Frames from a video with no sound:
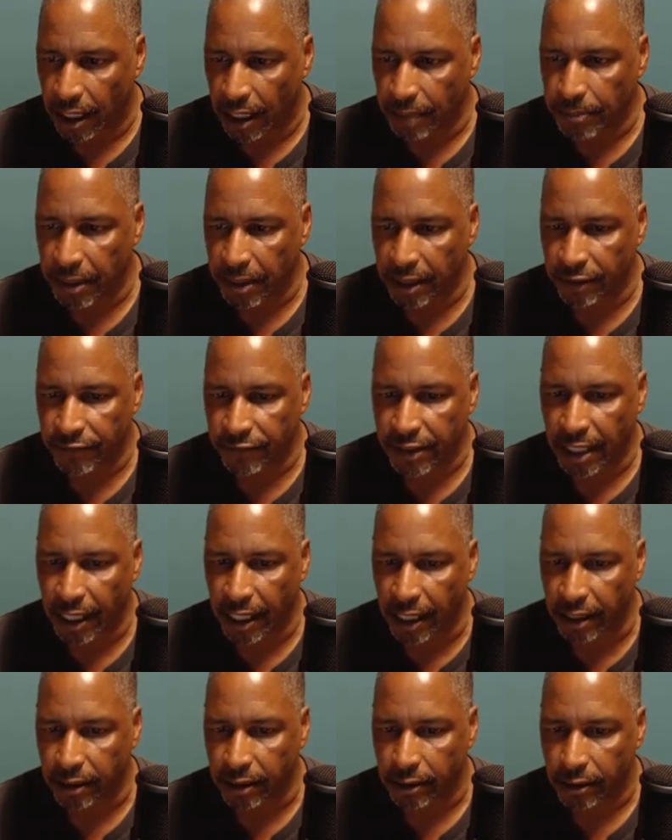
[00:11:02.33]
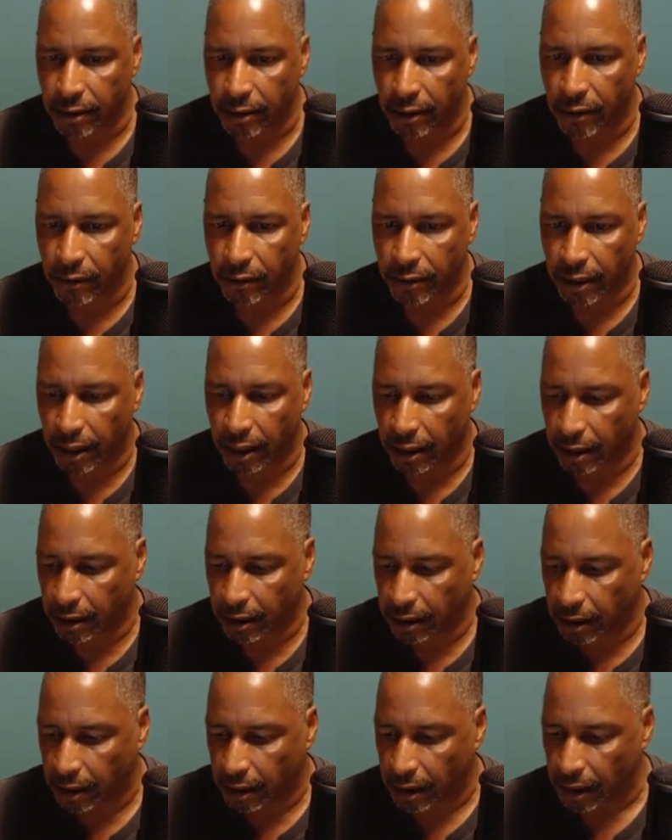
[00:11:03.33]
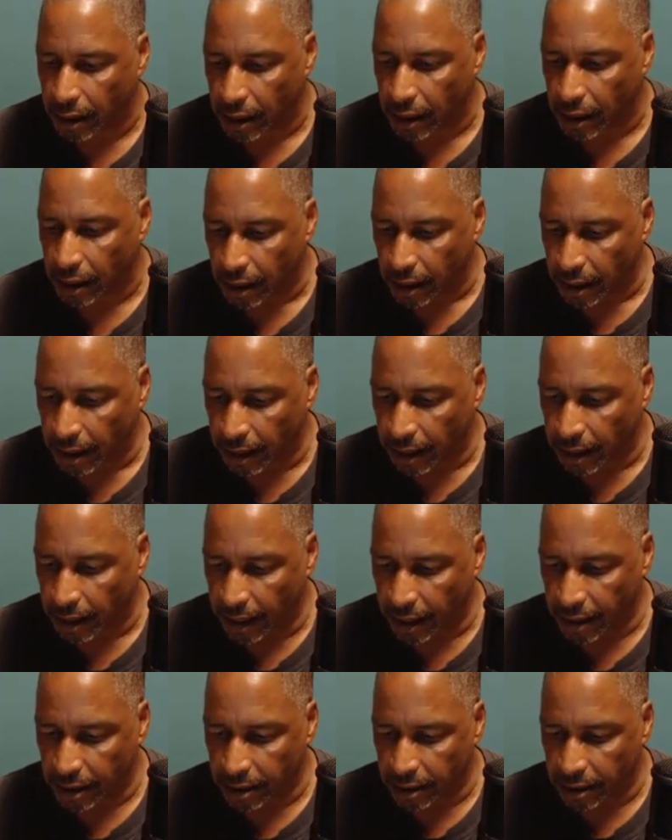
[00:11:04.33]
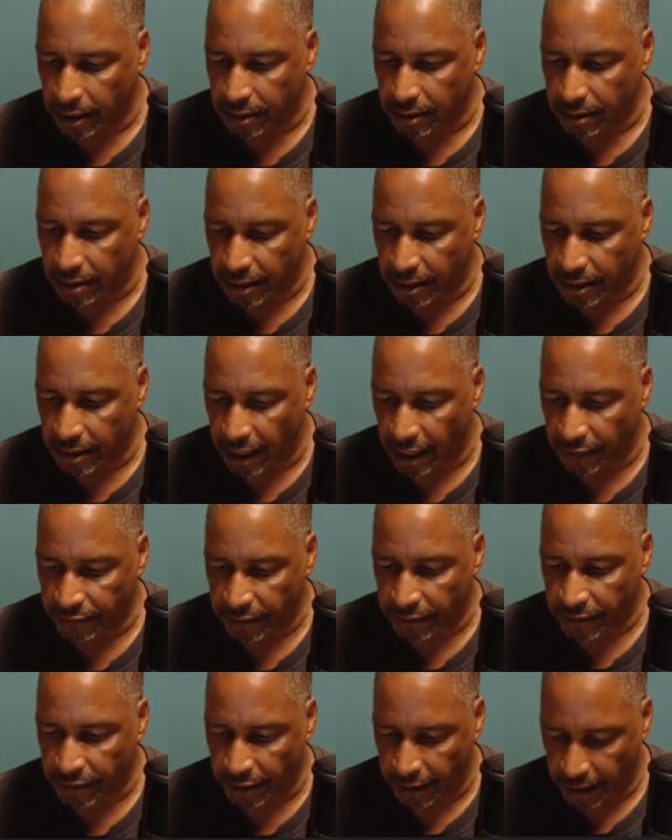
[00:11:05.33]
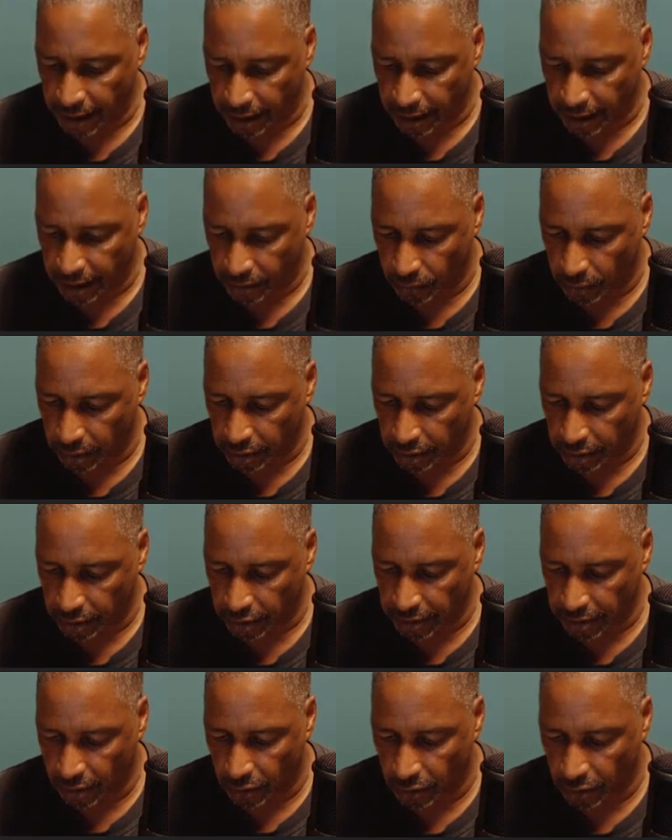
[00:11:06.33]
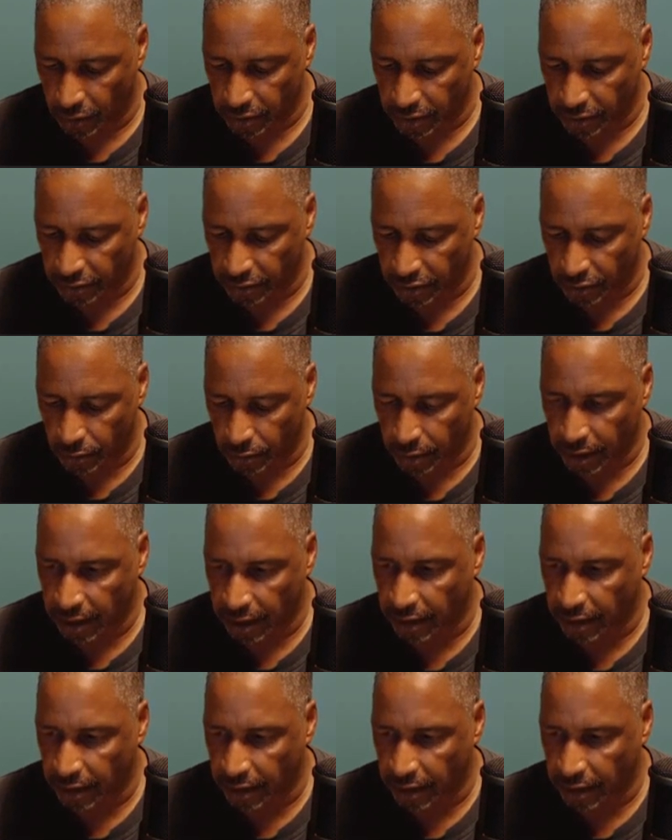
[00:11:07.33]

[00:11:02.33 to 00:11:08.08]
IP of 10. Okay, and after that we're just going to do a